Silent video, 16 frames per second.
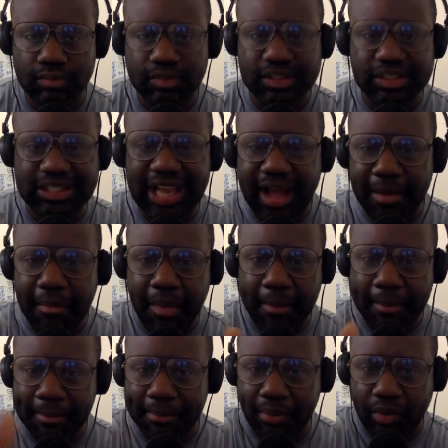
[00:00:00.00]
Some
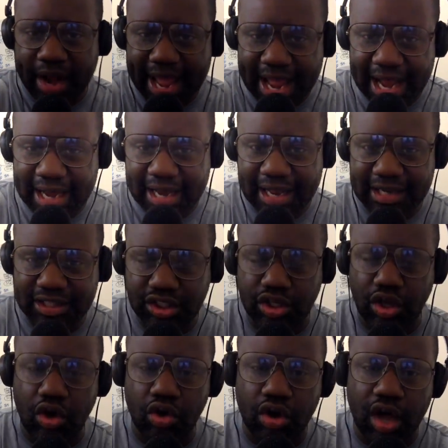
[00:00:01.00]
branded,
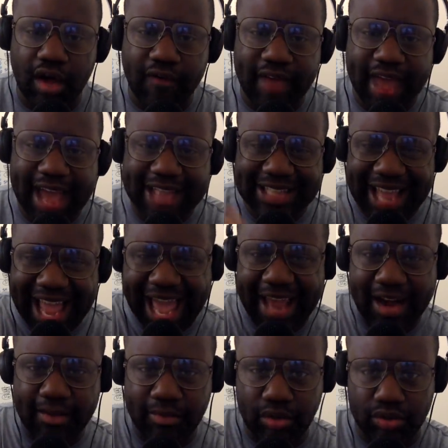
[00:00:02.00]
sold off as
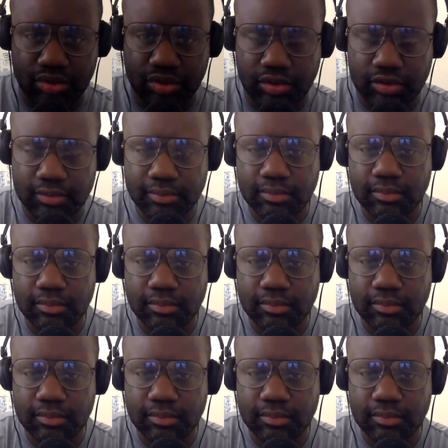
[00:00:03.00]
animals.